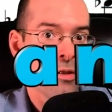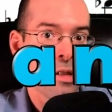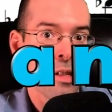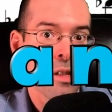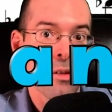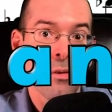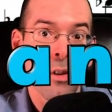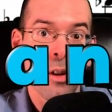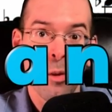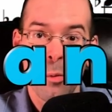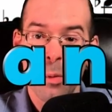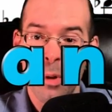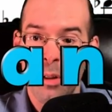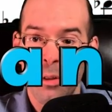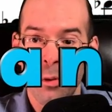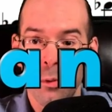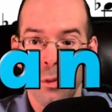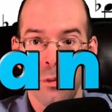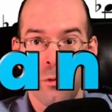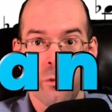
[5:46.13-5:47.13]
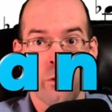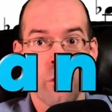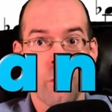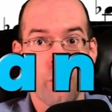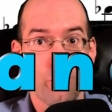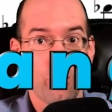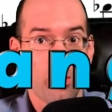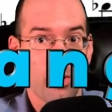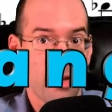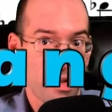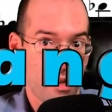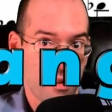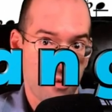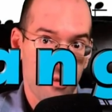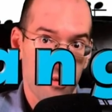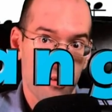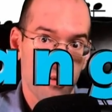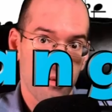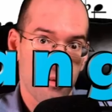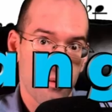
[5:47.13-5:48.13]
developed to its full
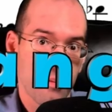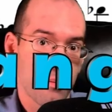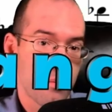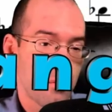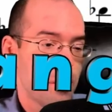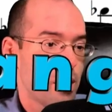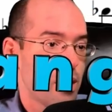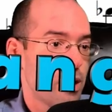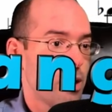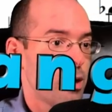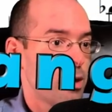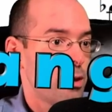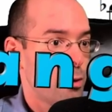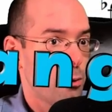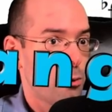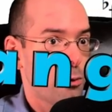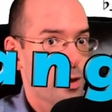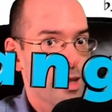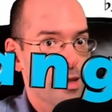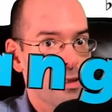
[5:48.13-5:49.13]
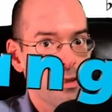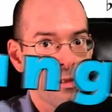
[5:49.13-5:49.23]
potential, don't forget to